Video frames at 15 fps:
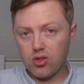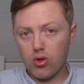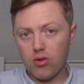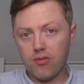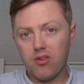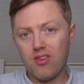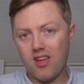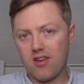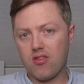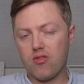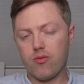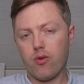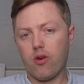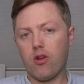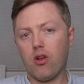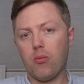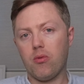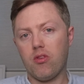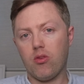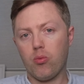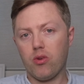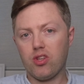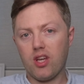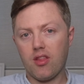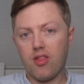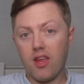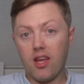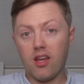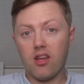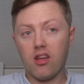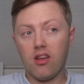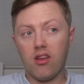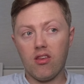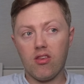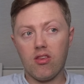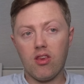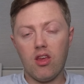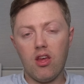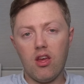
of 600 kilometers, which I think is